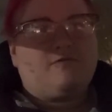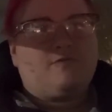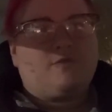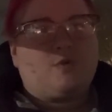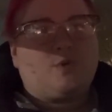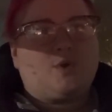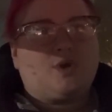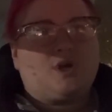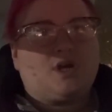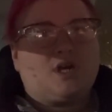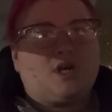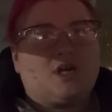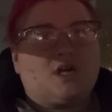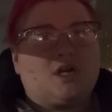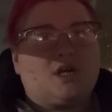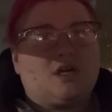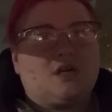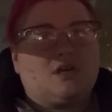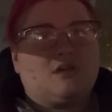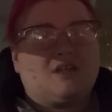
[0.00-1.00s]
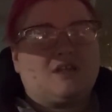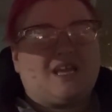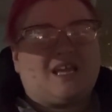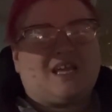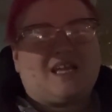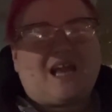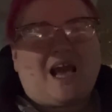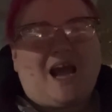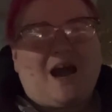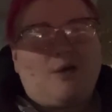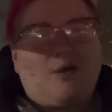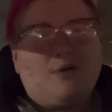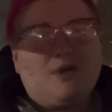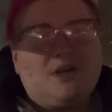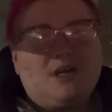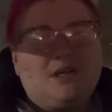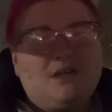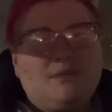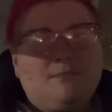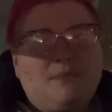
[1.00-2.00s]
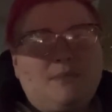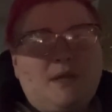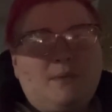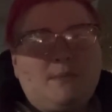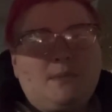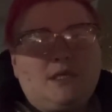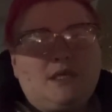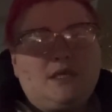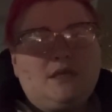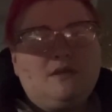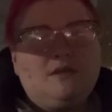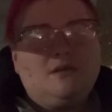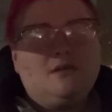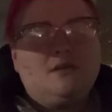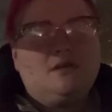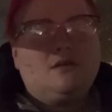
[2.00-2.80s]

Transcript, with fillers: for like an hour, maybe.